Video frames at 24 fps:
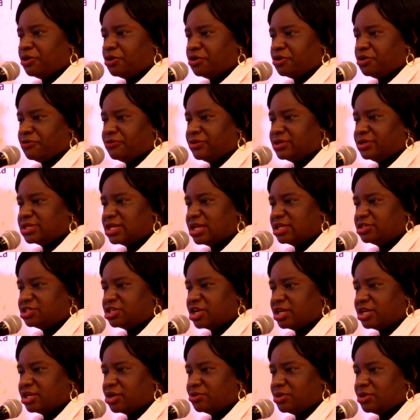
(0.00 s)
And for that,
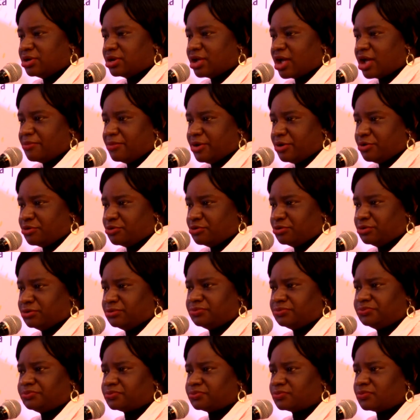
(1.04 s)
when the
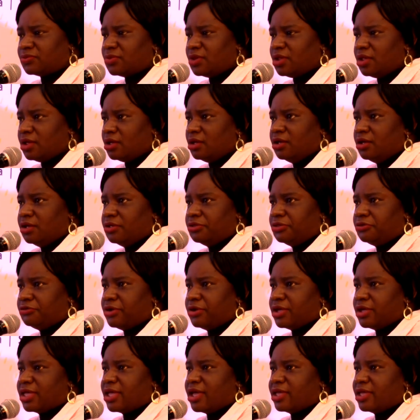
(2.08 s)
exchange point is down,